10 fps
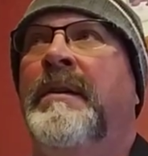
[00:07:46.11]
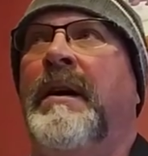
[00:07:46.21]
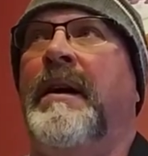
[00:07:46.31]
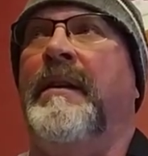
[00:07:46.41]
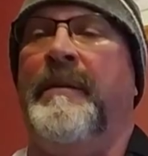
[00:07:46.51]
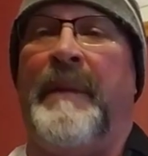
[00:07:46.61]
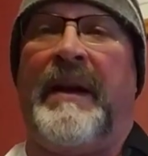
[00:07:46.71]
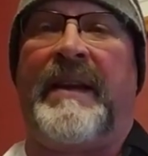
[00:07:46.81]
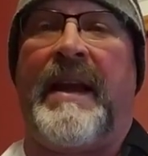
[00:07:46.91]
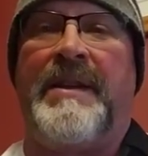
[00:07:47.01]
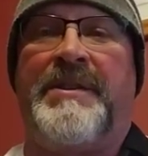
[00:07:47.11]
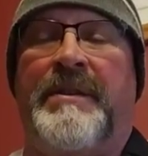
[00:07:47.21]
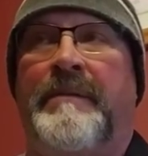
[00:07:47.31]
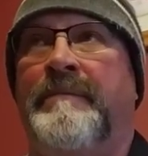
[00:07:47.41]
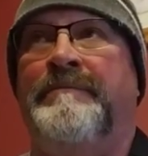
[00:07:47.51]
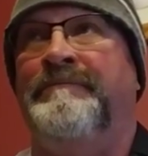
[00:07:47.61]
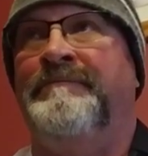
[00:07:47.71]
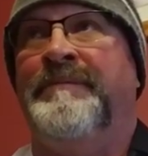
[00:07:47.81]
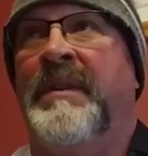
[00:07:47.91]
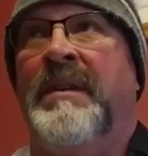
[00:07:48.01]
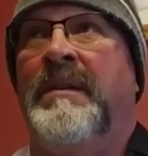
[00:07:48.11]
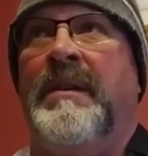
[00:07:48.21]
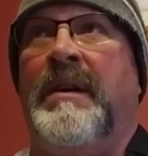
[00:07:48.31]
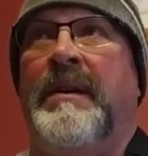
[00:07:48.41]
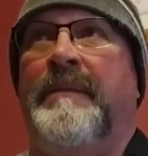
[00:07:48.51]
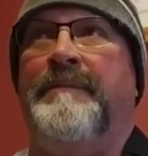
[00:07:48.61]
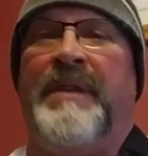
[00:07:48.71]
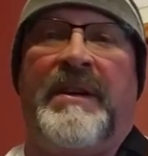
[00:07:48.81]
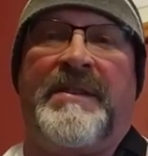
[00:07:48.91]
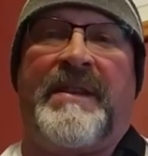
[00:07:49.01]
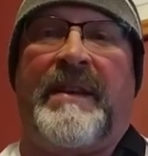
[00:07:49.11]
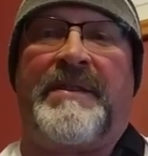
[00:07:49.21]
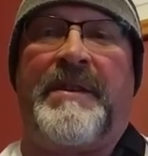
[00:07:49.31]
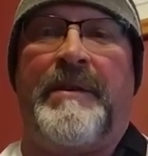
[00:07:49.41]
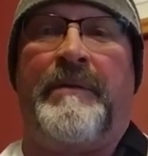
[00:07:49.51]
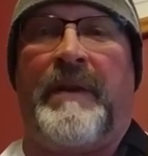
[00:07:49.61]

The medication does things to you.